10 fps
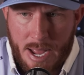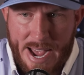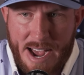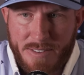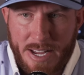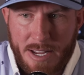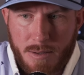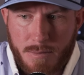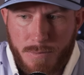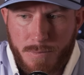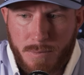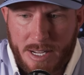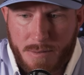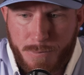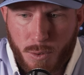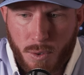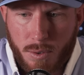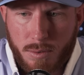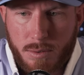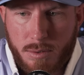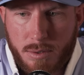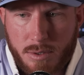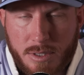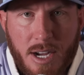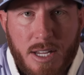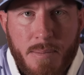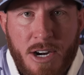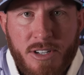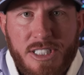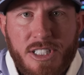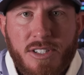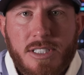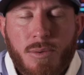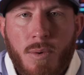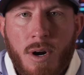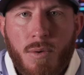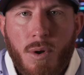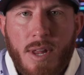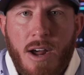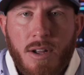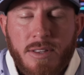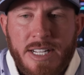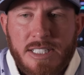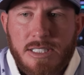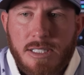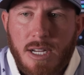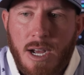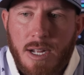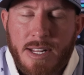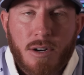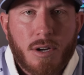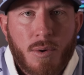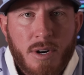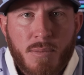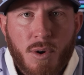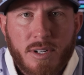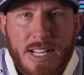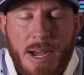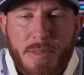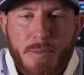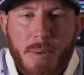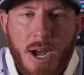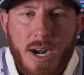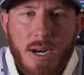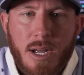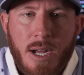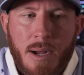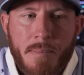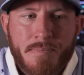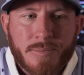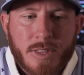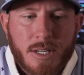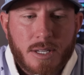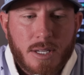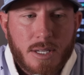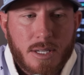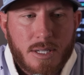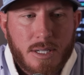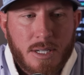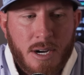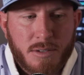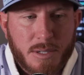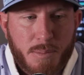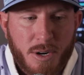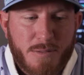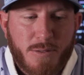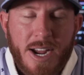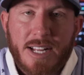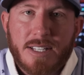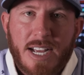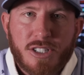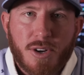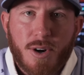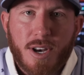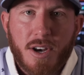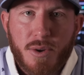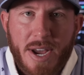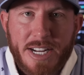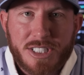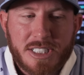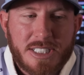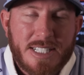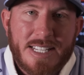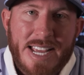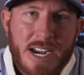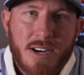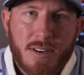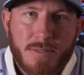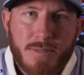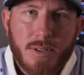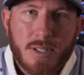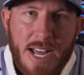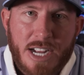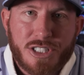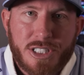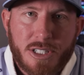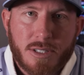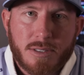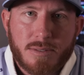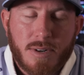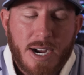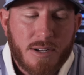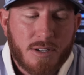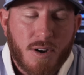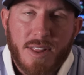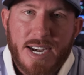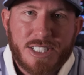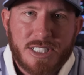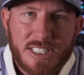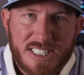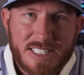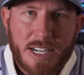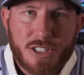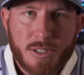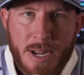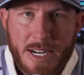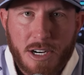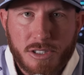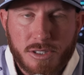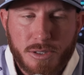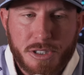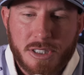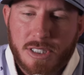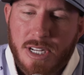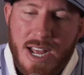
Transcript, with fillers: have a like full documentary series that we want to roll out on this uh, that'll go into more depth, but um, you know, to put it frankly, I started a new agency the end of last year, right? Call that agency Signature Medicare Solutions.